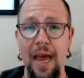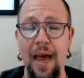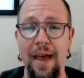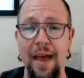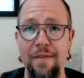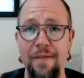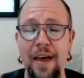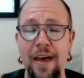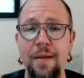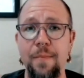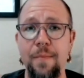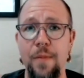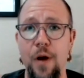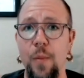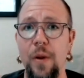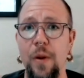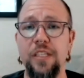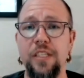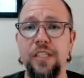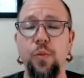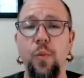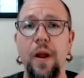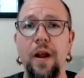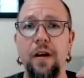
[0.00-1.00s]
I've had
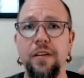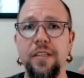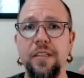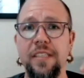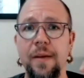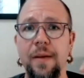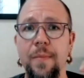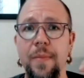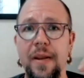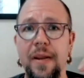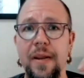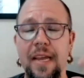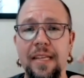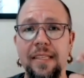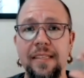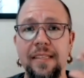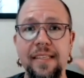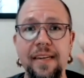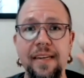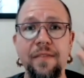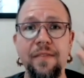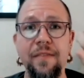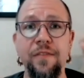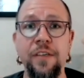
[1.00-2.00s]
moments where somebody,
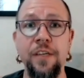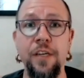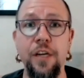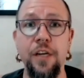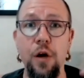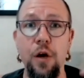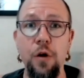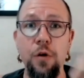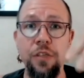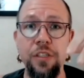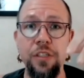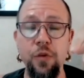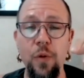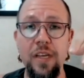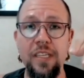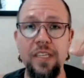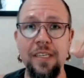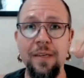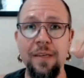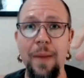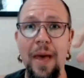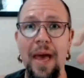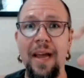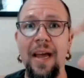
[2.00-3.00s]
instead of no
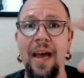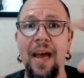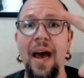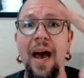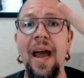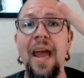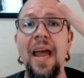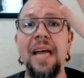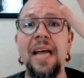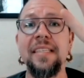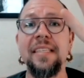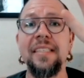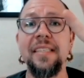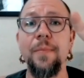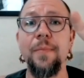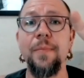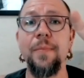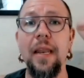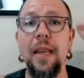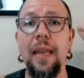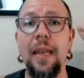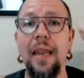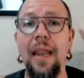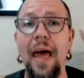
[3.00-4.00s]
squeezing back, I had
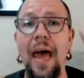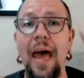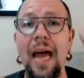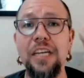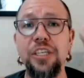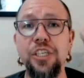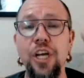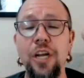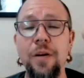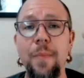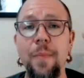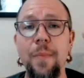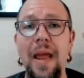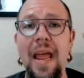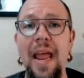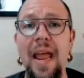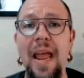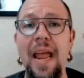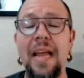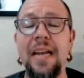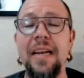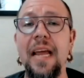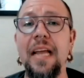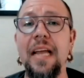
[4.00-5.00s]
somebody latch on my
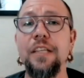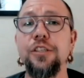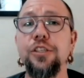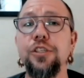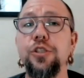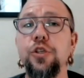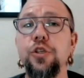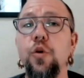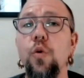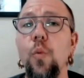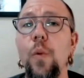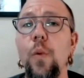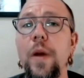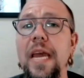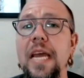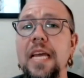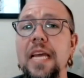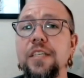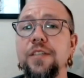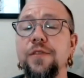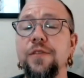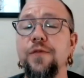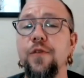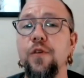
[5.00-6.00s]
hand and
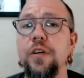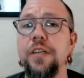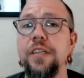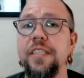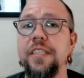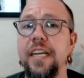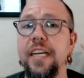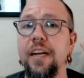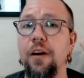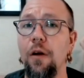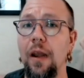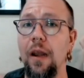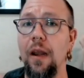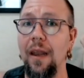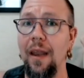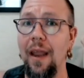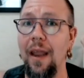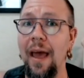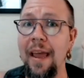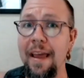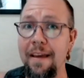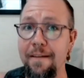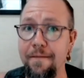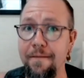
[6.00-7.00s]
squeeze for dear
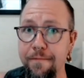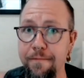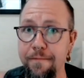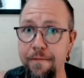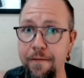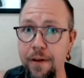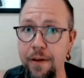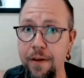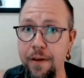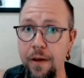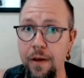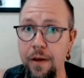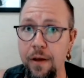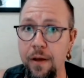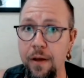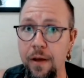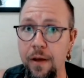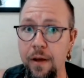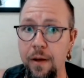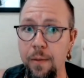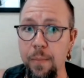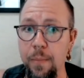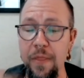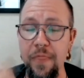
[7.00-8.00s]
life,
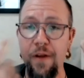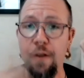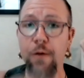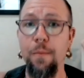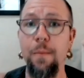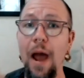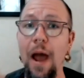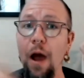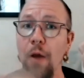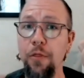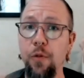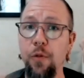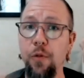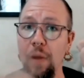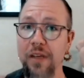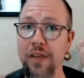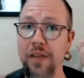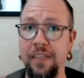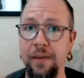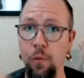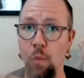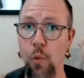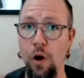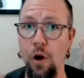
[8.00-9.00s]
but their mouth
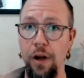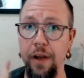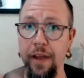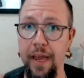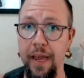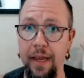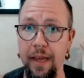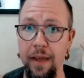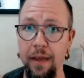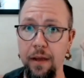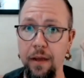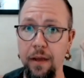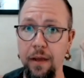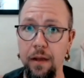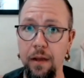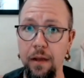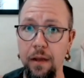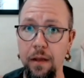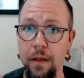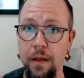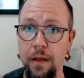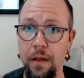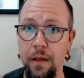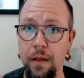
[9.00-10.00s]
wasn't working.
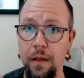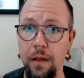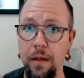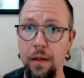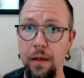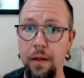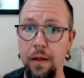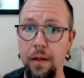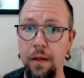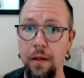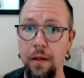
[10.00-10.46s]
Mm-hmm.